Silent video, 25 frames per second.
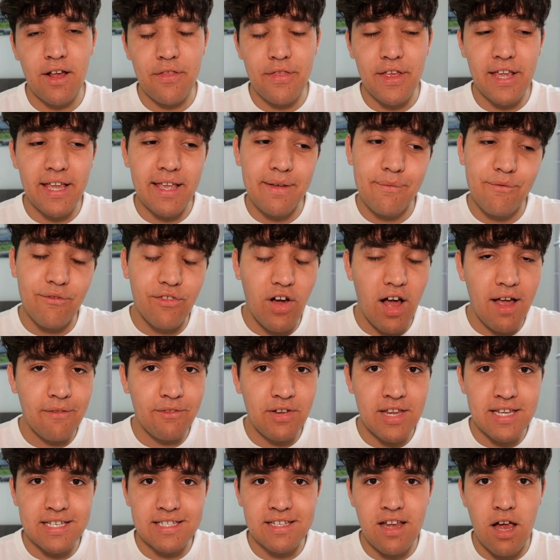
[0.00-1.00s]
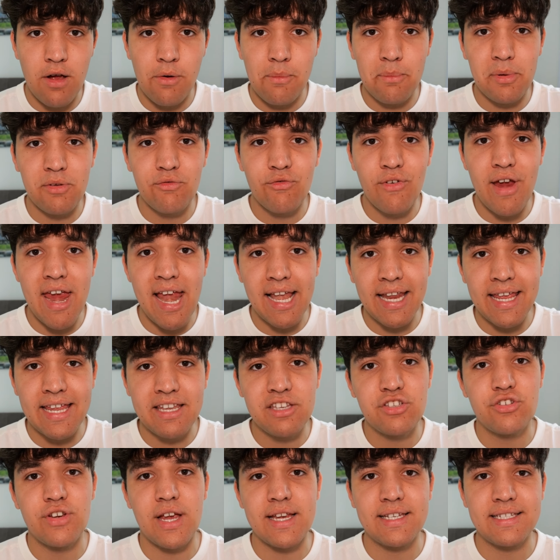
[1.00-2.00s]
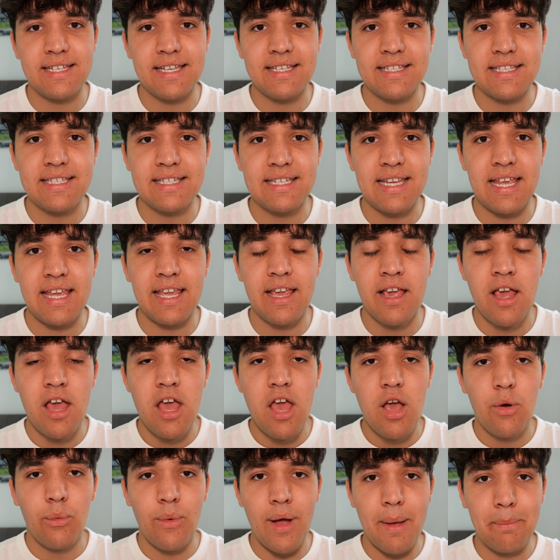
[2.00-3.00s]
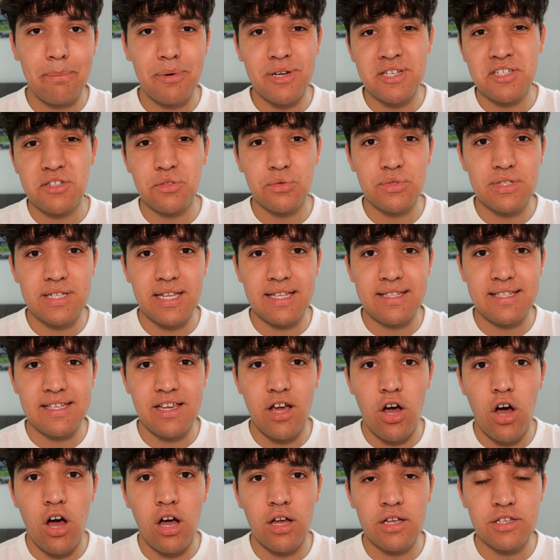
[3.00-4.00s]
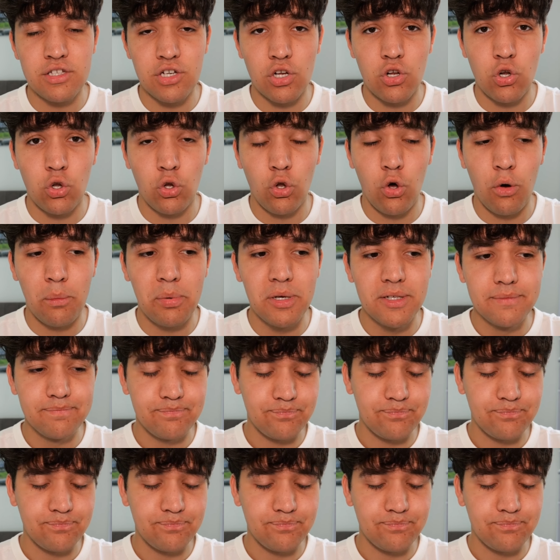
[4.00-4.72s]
I think in 5 years' time it'd be really interesting to see where Bristol City are as a club